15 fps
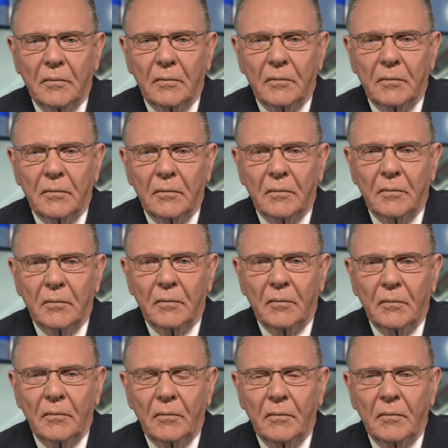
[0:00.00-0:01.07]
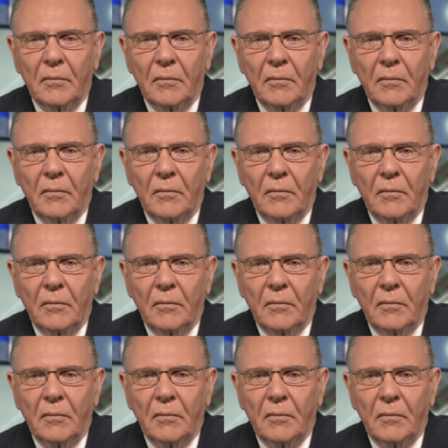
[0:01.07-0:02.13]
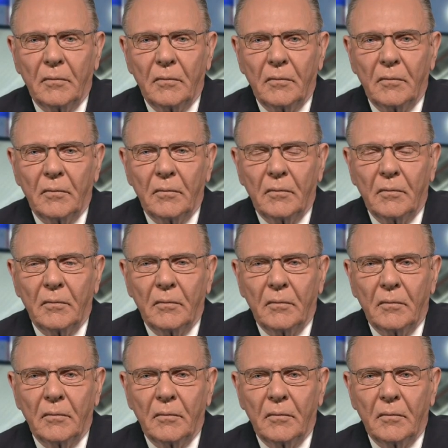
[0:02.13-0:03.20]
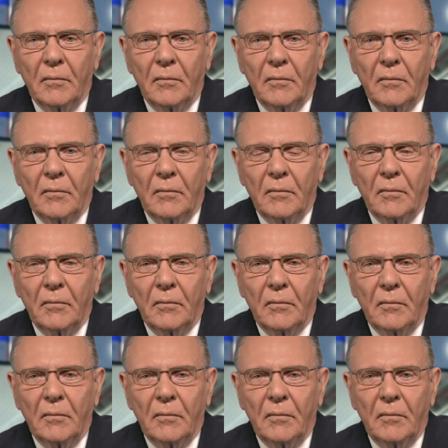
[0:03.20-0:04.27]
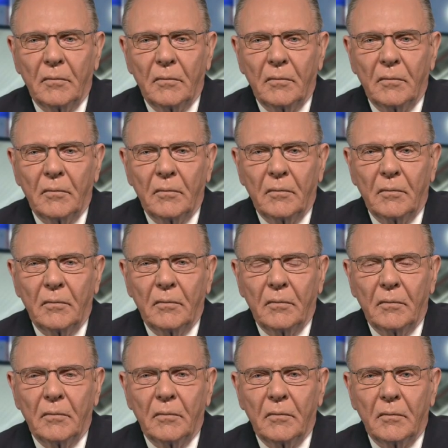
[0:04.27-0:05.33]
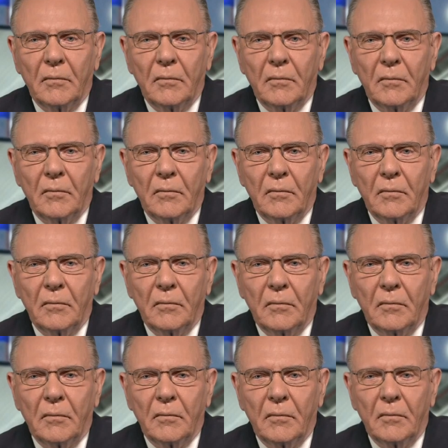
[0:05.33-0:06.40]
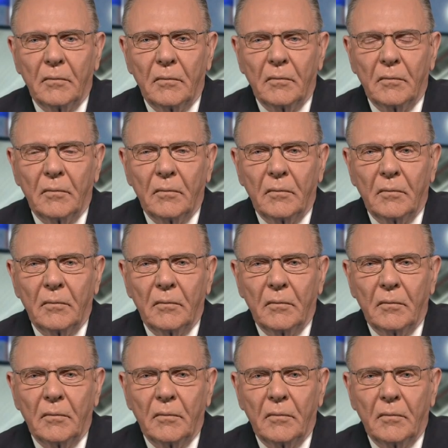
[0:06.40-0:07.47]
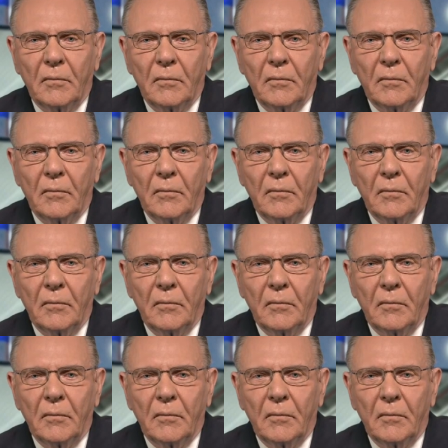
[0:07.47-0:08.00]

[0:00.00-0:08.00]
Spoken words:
[no speech]